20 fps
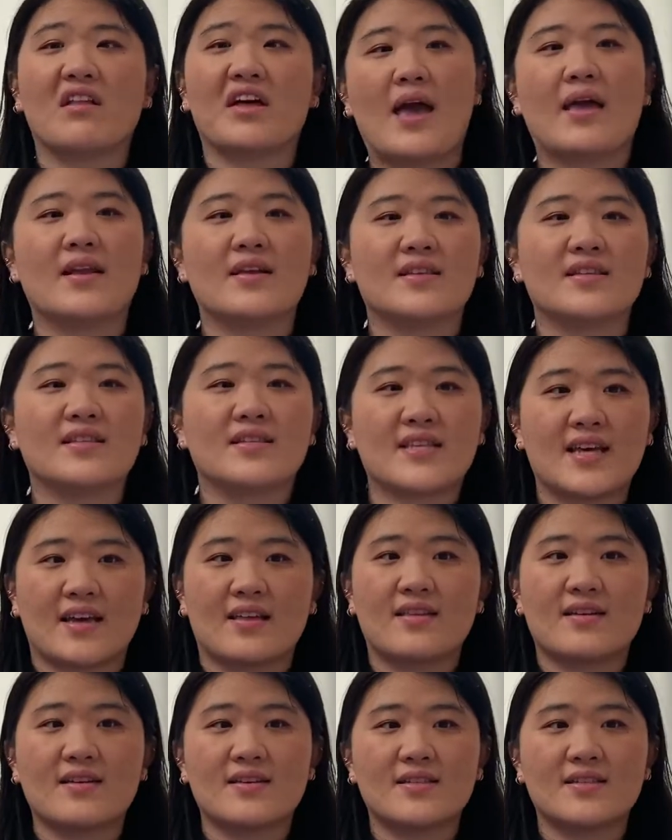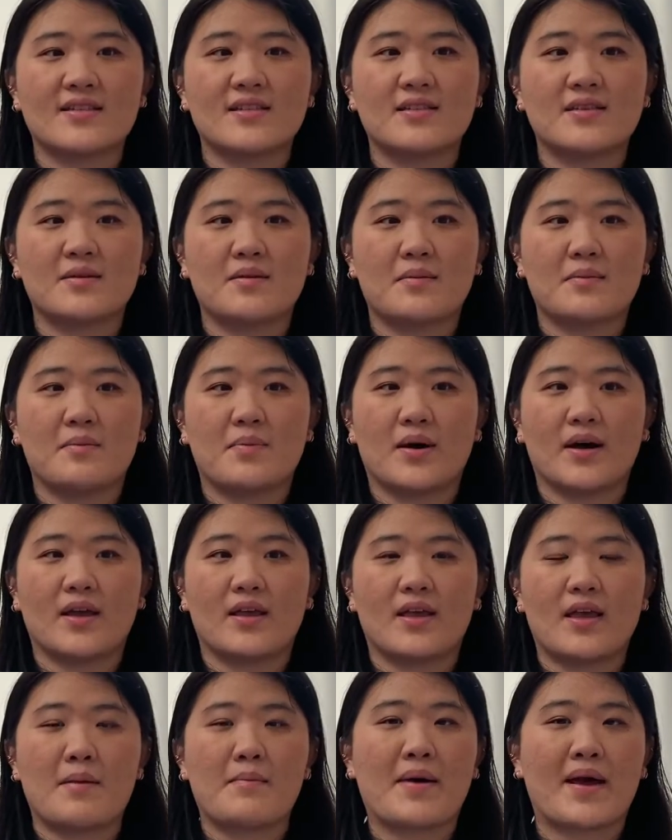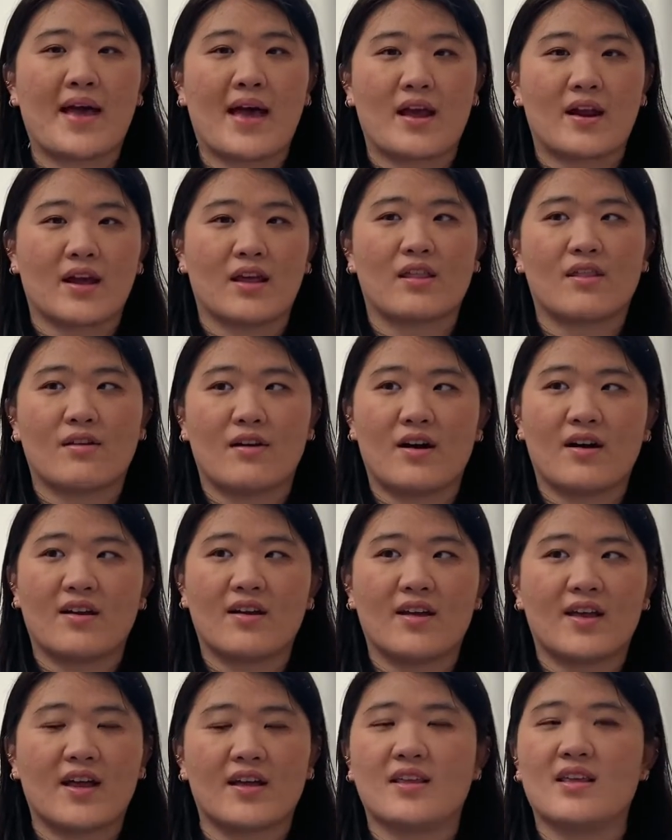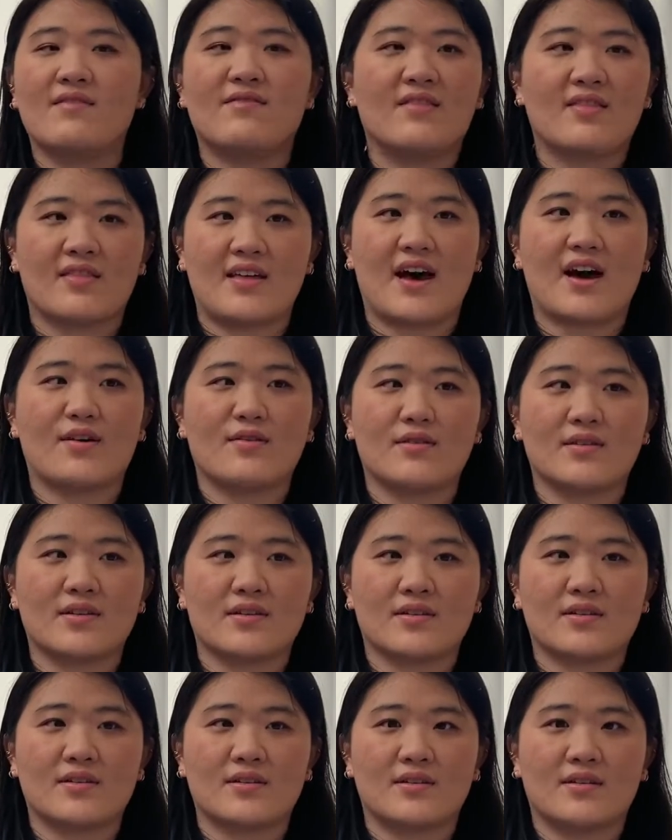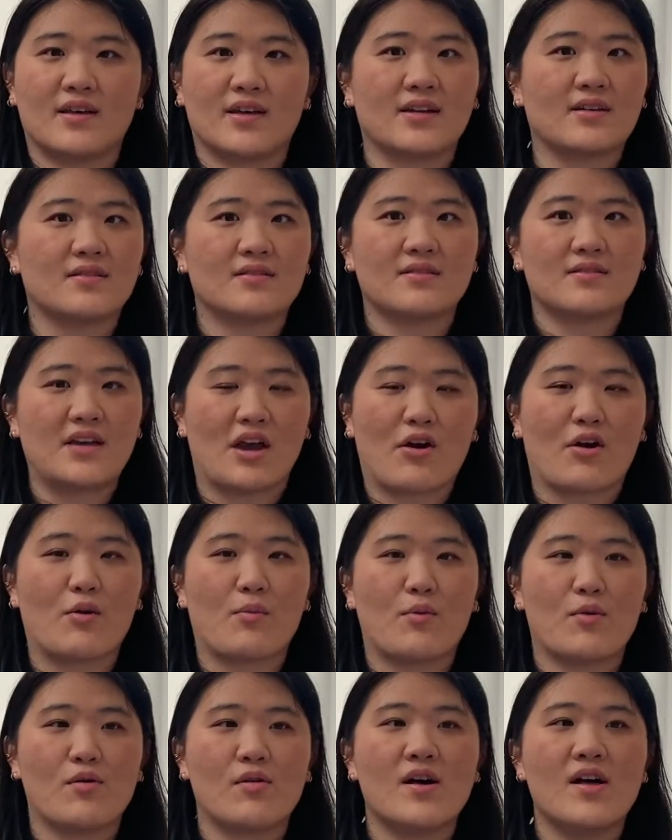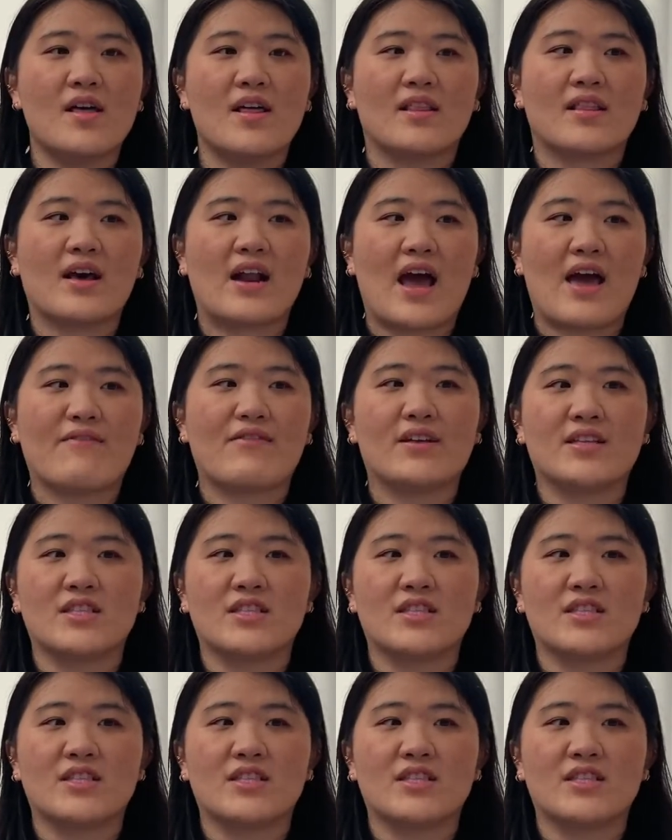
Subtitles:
I didn't say this, but in my head I thought it, and even that is like terrible that I've